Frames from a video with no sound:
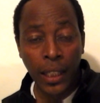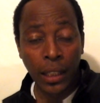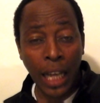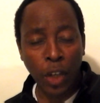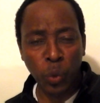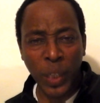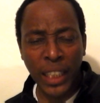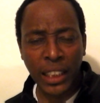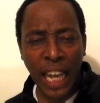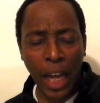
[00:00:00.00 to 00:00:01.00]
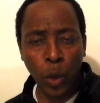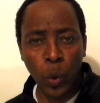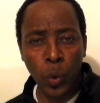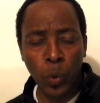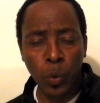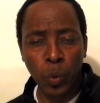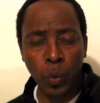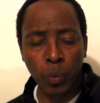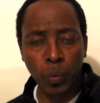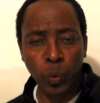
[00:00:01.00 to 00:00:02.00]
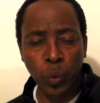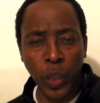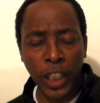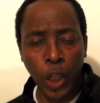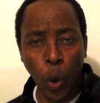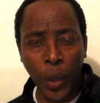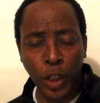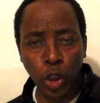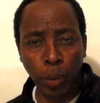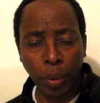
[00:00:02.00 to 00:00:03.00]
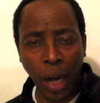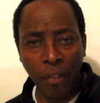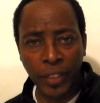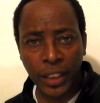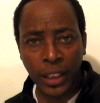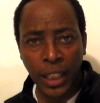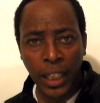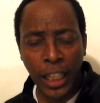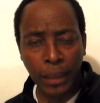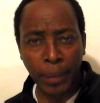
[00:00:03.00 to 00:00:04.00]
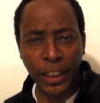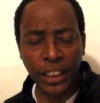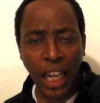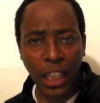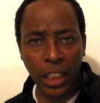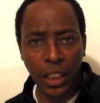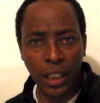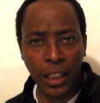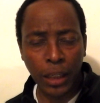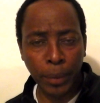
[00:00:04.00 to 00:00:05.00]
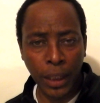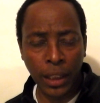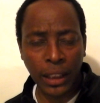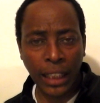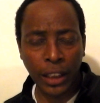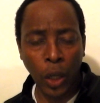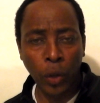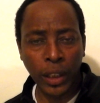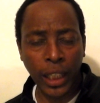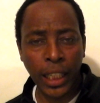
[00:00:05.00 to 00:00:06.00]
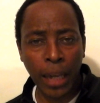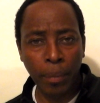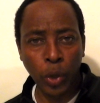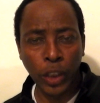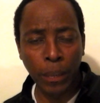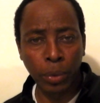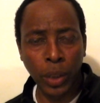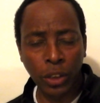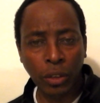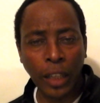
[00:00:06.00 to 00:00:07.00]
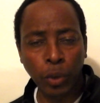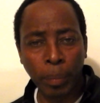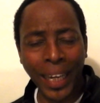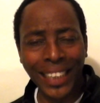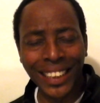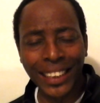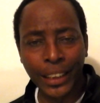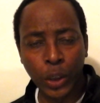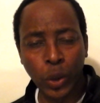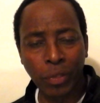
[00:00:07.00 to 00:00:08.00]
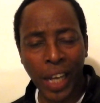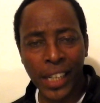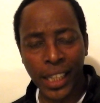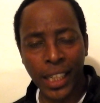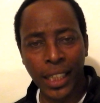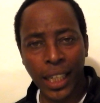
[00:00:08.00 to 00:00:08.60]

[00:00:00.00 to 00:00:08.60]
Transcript: Now, the reason I don't really go into the prophets as much as I could is because that's the only thing that most Hebrew Israelites would pay attention to if I did